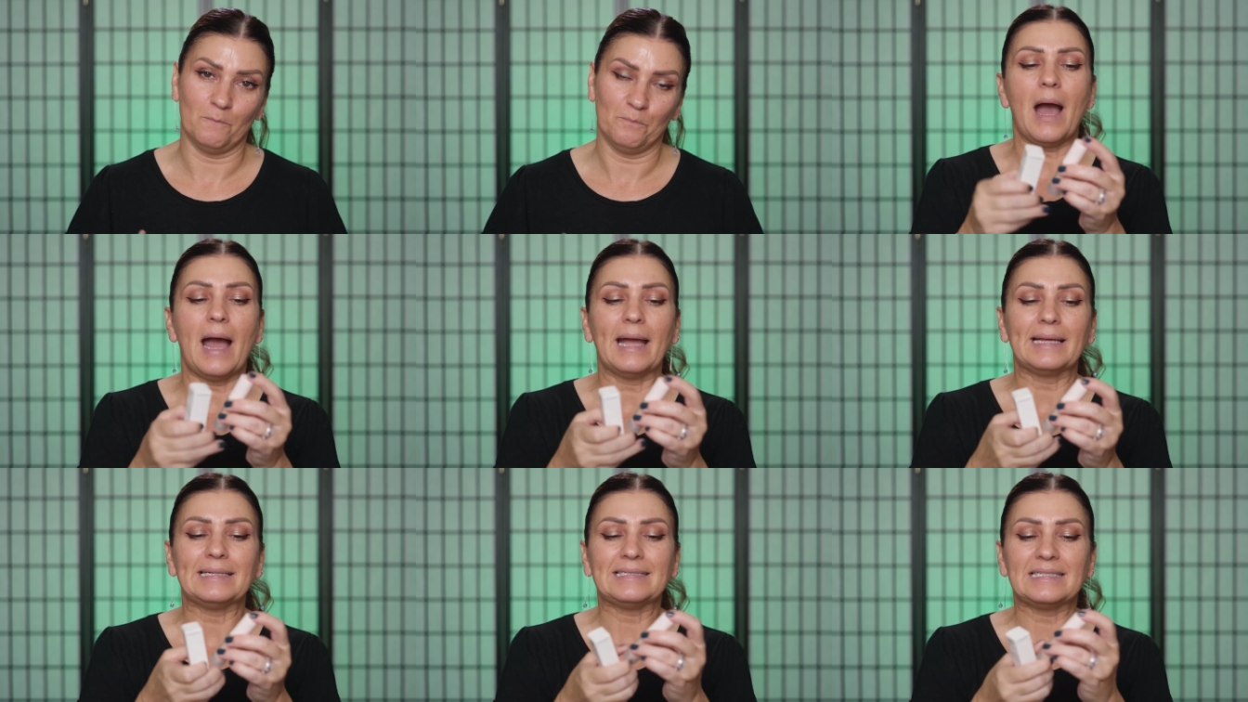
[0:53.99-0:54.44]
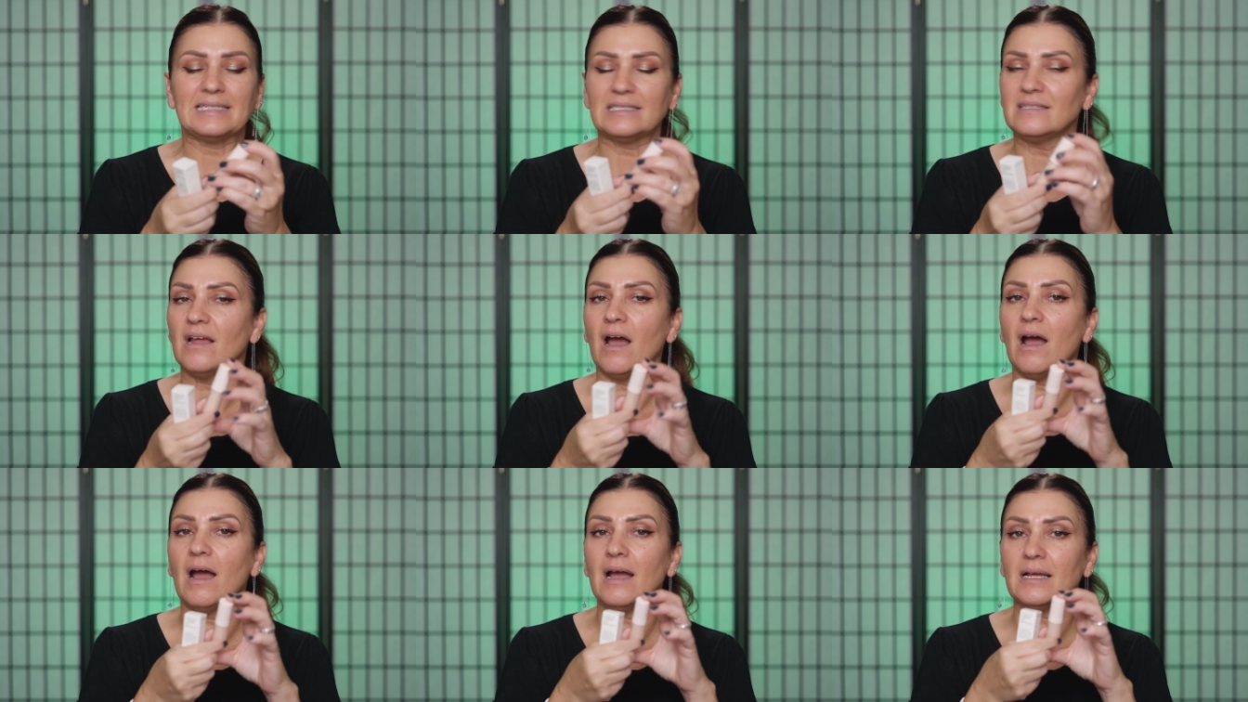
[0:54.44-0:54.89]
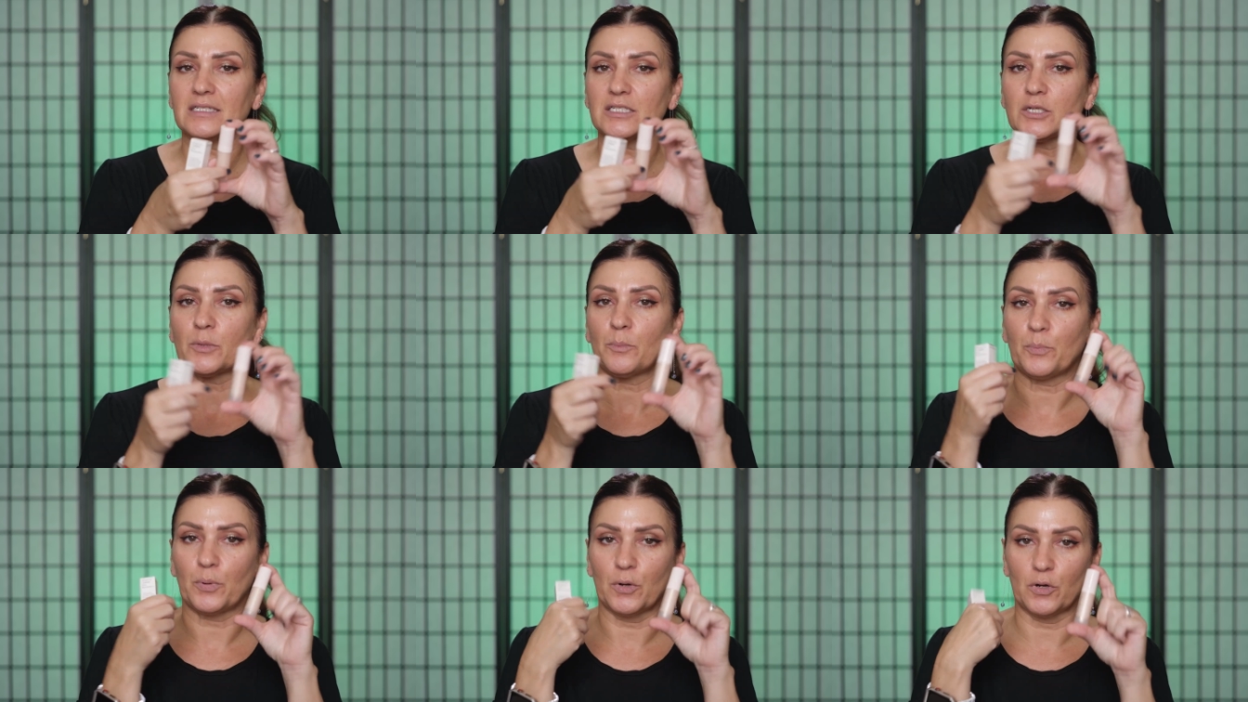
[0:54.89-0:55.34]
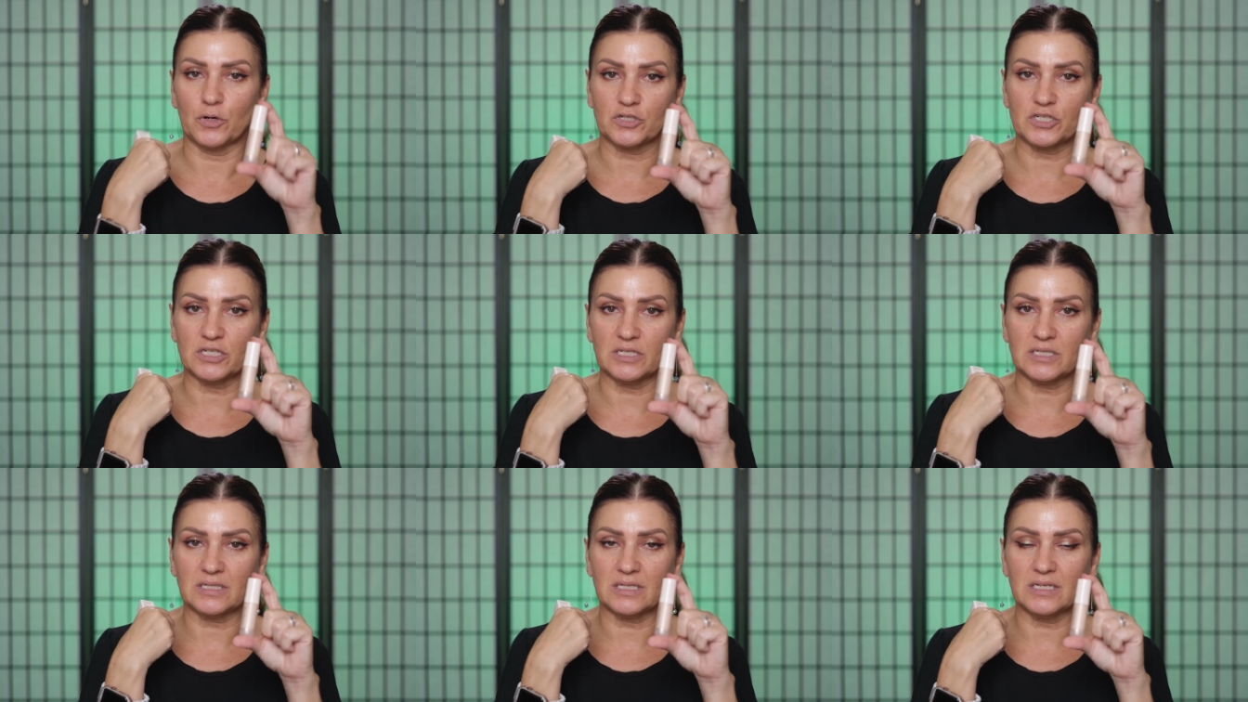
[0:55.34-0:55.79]
I did not
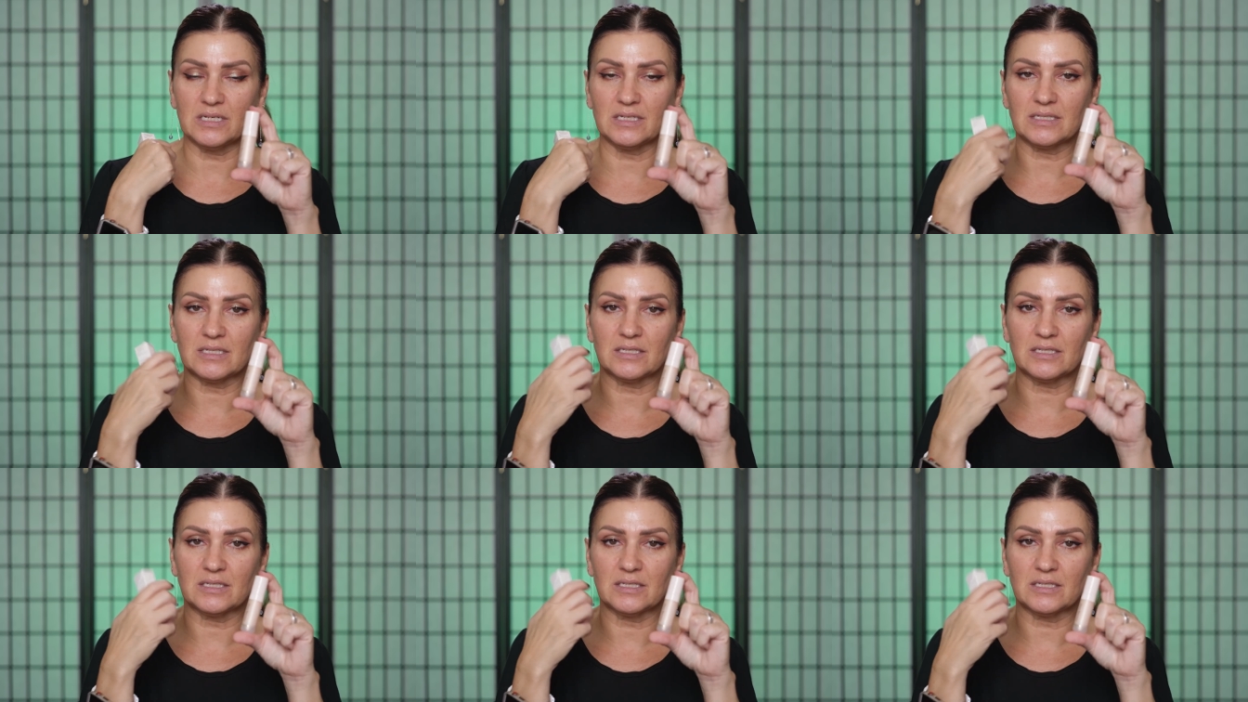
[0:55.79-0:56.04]
purchase this.